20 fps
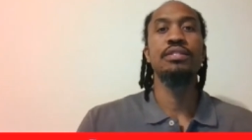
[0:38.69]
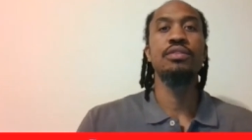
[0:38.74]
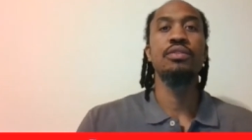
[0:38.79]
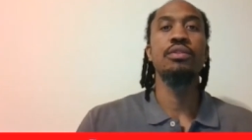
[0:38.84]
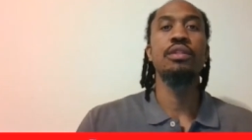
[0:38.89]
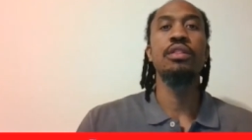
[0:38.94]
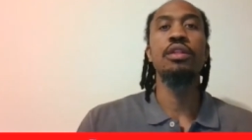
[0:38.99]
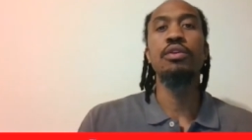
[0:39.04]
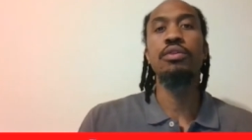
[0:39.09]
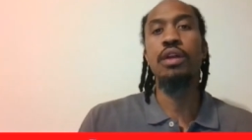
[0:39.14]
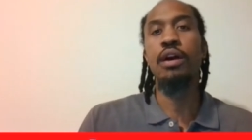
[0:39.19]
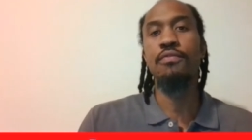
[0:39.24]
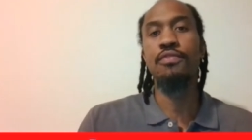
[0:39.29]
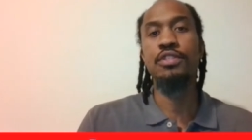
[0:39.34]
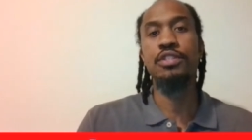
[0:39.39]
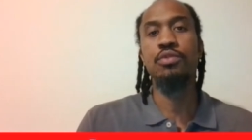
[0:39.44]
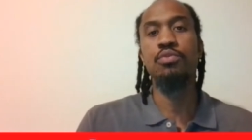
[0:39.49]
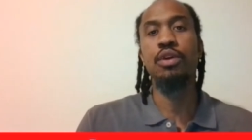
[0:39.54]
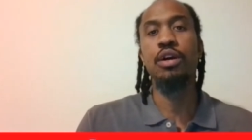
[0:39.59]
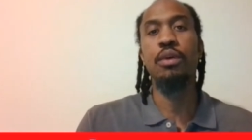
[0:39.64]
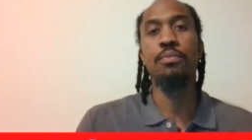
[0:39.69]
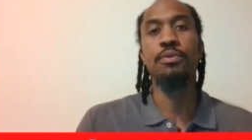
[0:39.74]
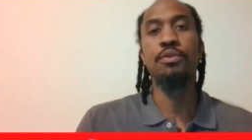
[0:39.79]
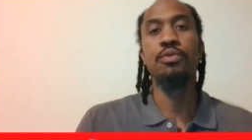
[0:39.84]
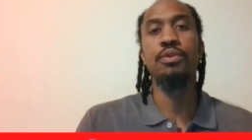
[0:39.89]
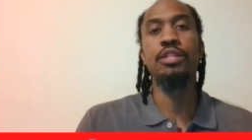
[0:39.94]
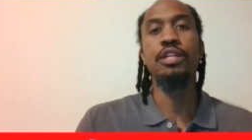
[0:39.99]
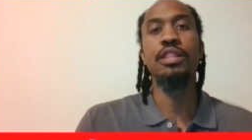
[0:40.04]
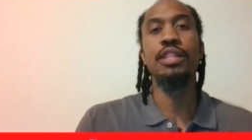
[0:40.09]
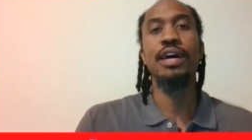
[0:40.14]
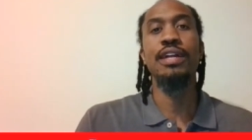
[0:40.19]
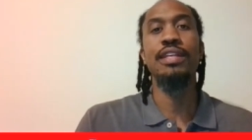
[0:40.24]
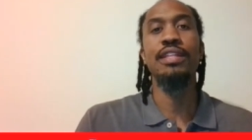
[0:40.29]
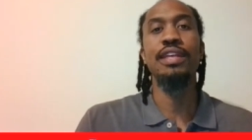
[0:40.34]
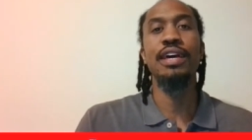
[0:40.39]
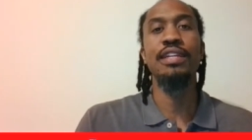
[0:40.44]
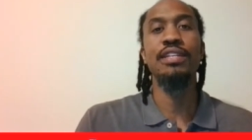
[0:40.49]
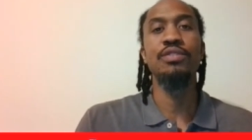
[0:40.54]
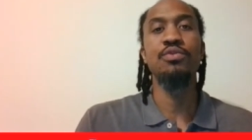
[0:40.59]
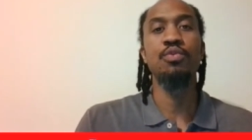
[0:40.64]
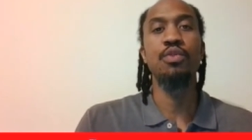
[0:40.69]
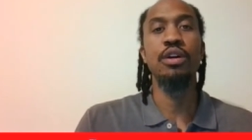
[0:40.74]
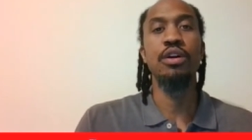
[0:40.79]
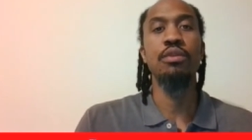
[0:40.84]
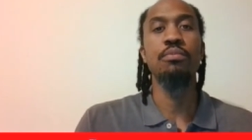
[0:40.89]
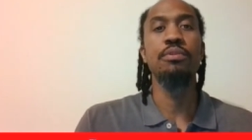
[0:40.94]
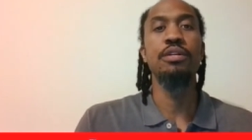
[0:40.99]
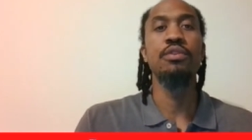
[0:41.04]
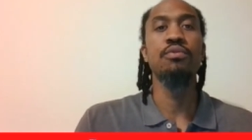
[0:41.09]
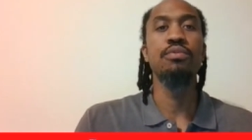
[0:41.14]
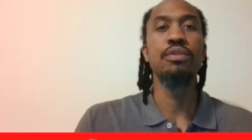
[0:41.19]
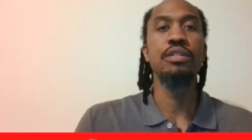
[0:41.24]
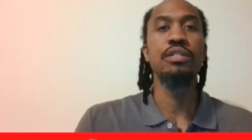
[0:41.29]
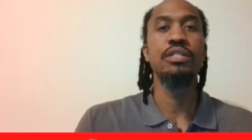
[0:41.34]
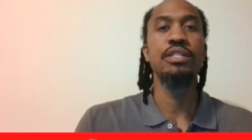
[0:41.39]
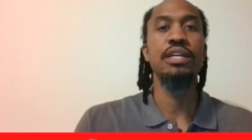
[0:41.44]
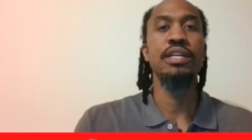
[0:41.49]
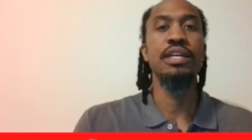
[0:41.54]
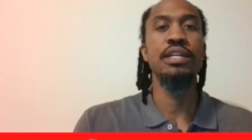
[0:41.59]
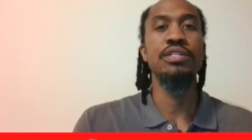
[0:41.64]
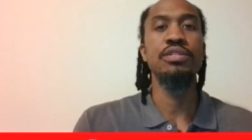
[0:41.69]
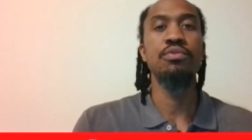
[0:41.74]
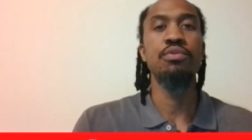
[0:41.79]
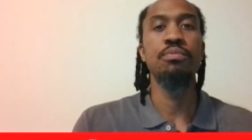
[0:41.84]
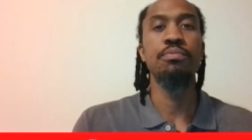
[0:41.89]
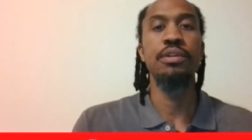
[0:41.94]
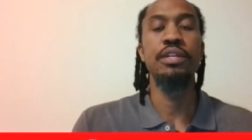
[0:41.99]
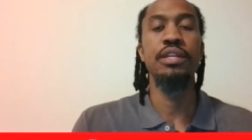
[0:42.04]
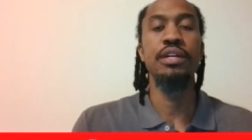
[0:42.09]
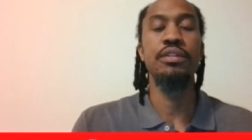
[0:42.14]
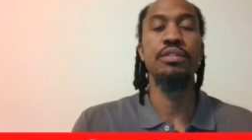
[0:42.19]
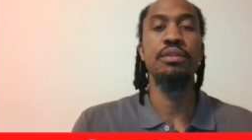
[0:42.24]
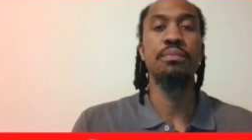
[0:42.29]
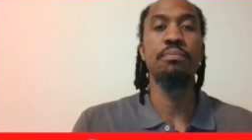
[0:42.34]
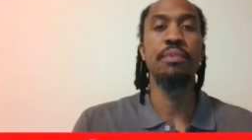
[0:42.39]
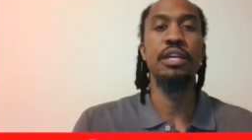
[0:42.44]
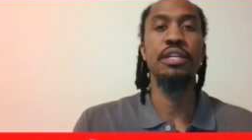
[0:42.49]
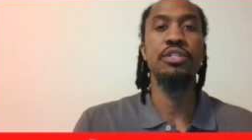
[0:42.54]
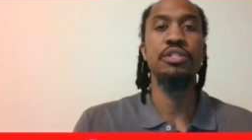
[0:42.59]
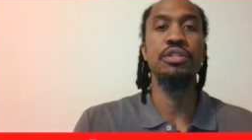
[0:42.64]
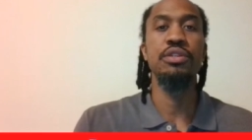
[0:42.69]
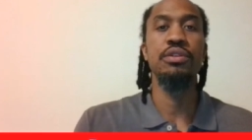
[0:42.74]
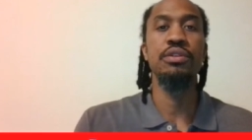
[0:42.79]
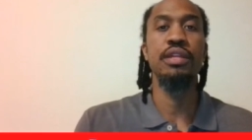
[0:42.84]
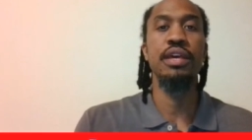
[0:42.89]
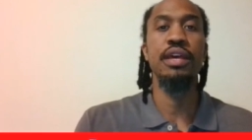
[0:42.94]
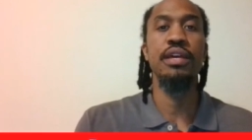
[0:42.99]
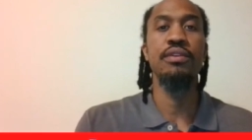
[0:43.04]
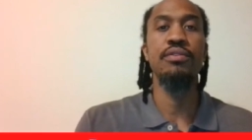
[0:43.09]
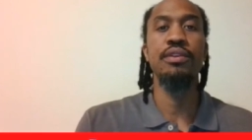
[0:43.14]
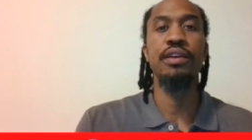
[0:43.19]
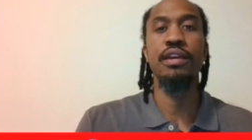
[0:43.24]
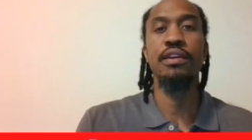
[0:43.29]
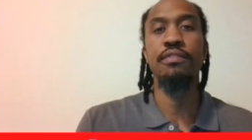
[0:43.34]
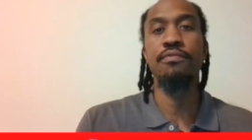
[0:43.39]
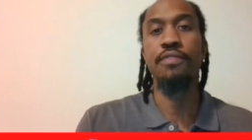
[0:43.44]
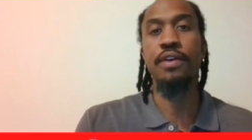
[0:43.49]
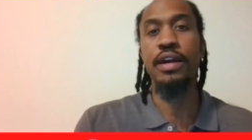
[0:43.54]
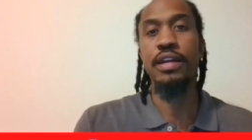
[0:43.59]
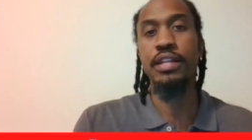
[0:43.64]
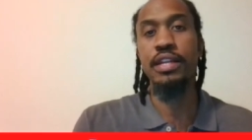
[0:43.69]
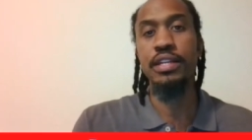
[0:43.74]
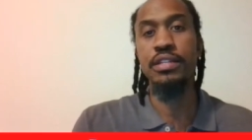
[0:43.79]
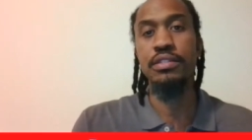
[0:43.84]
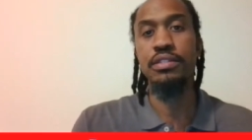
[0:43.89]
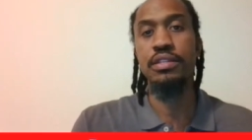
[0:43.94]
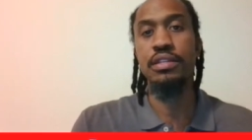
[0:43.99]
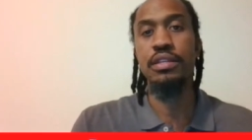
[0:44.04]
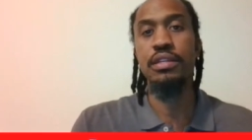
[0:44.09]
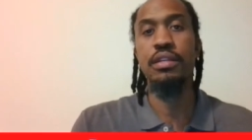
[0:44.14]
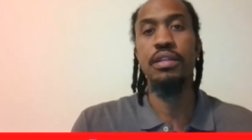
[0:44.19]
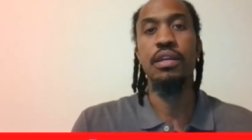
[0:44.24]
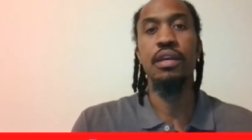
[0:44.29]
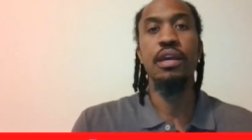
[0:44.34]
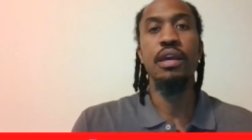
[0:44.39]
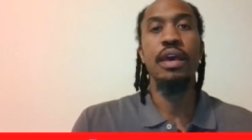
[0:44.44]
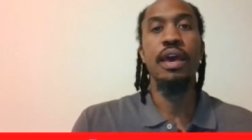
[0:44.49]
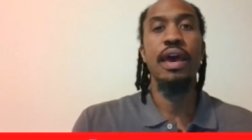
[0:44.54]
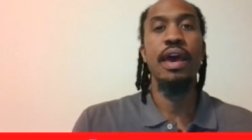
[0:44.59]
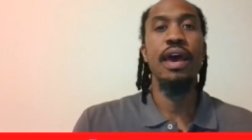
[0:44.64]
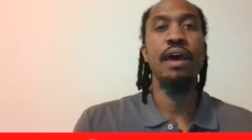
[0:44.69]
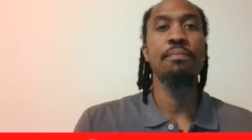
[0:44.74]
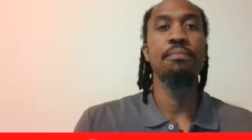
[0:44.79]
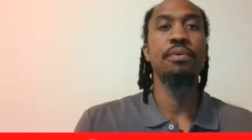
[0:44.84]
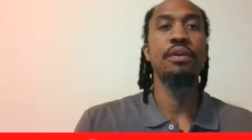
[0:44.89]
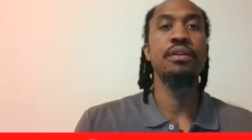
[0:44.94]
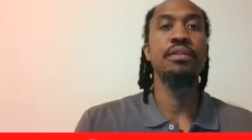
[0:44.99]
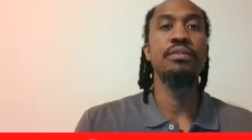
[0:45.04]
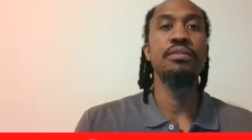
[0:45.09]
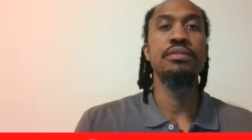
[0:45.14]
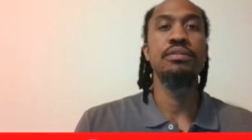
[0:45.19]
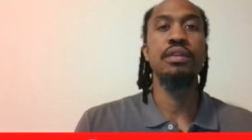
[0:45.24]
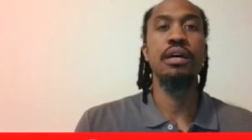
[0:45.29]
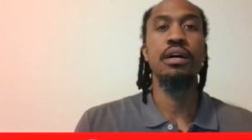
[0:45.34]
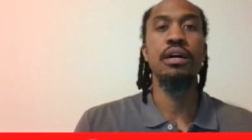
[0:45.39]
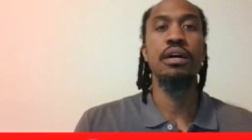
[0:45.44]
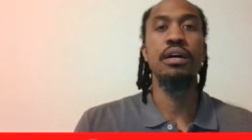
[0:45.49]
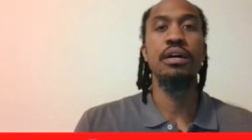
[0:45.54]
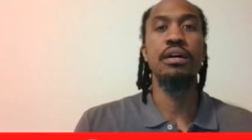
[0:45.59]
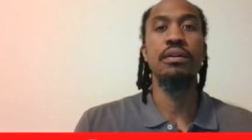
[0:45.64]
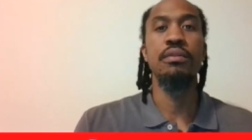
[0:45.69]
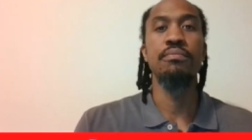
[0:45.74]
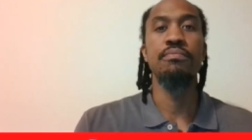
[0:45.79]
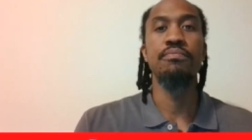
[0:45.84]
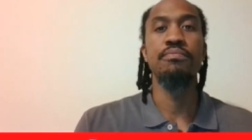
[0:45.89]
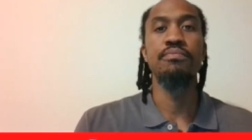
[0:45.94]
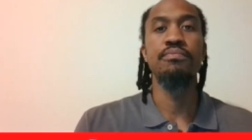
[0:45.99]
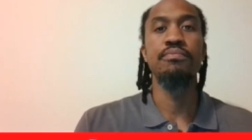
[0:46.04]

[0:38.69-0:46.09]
So the loan officer will help you with a lot of that as well, but a real estate agent will be there to make sure that, okay, financing happens when